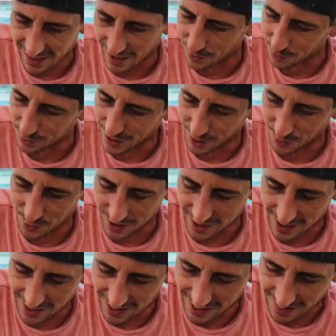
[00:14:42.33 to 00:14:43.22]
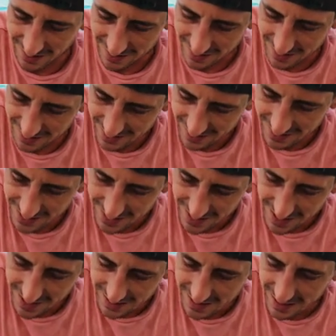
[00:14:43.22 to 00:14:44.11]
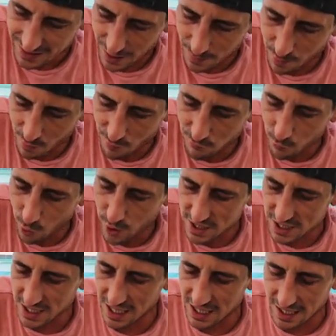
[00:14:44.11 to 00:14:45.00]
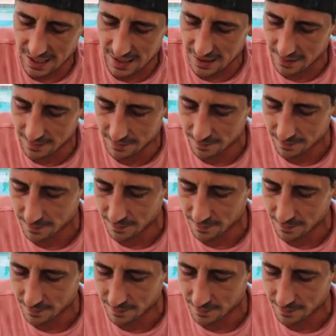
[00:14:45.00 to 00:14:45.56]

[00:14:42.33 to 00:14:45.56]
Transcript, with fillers: I don't think we're getting a, a double 14.